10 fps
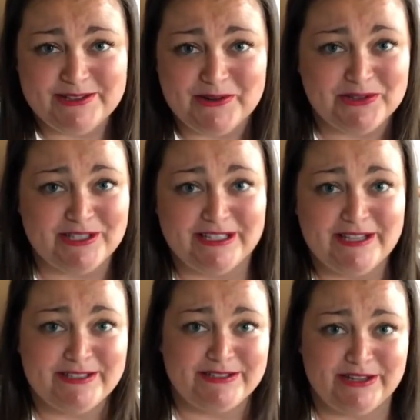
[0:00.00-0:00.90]
so she
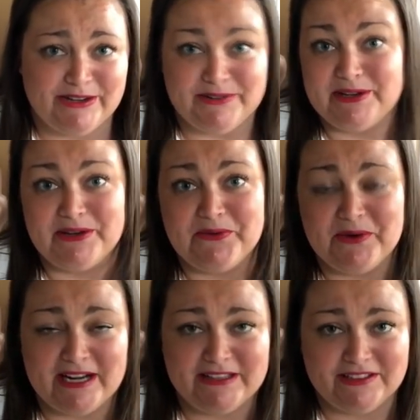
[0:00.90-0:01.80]
doesn't know, you know,
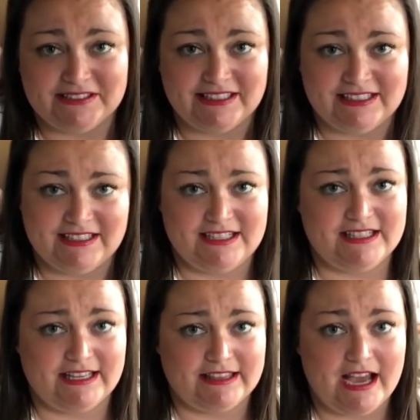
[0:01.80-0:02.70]
what I look like and
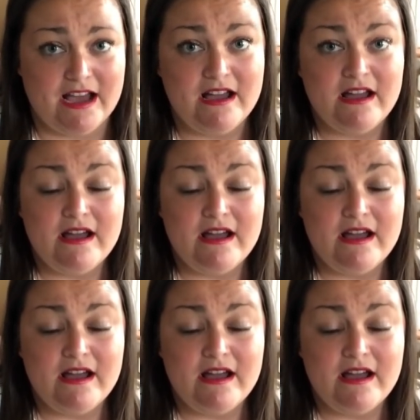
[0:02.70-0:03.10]
things like that.